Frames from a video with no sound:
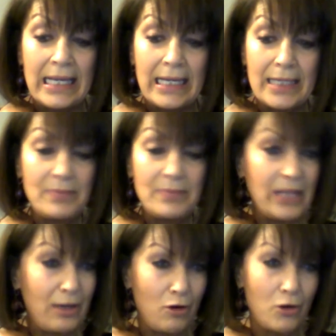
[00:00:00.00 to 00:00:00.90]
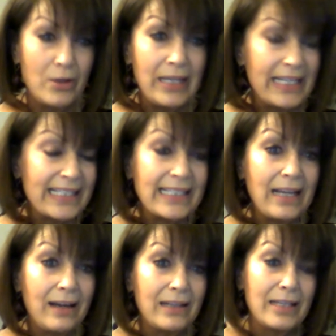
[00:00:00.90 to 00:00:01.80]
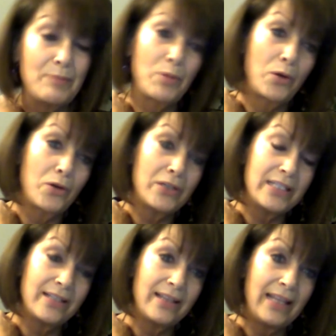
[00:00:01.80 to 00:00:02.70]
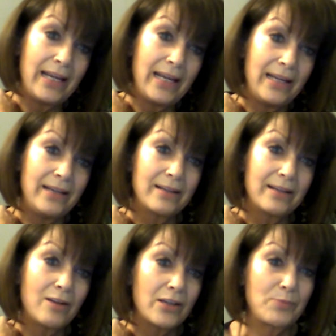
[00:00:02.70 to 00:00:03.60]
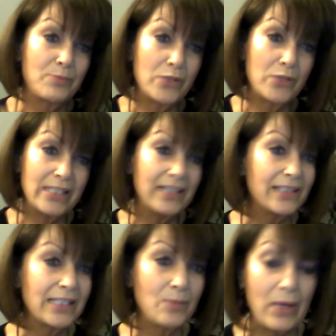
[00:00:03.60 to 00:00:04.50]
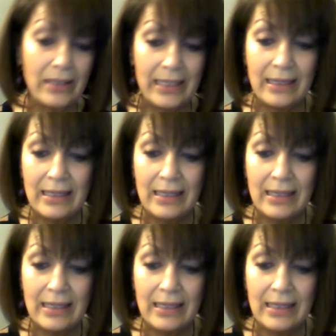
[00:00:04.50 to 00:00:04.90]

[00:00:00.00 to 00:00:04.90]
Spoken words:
They hurt, they stung, they burned, they caused bruising and swelling.